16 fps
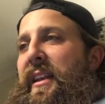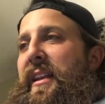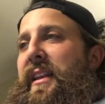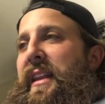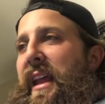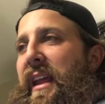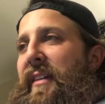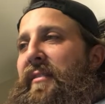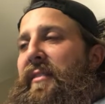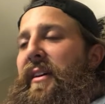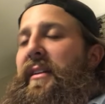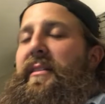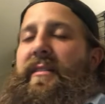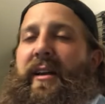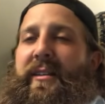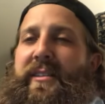
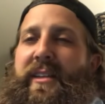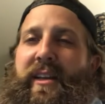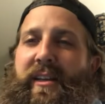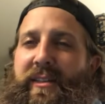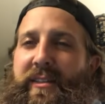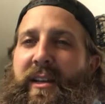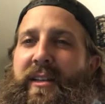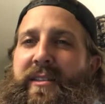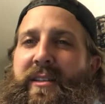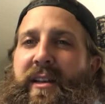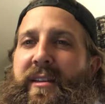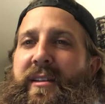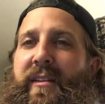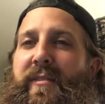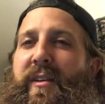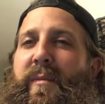David, not saying he's not
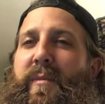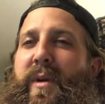scientific,